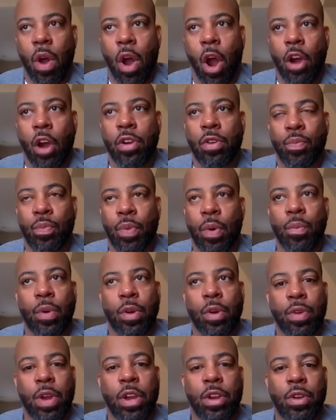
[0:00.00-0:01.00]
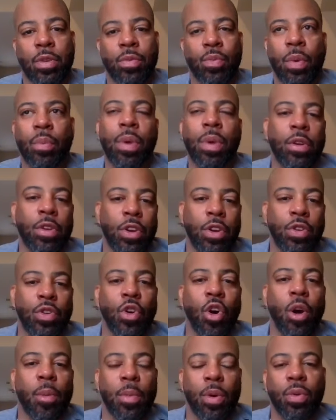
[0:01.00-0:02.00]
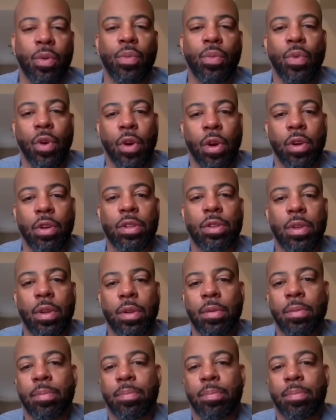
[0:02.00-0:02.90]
when we were in a normal world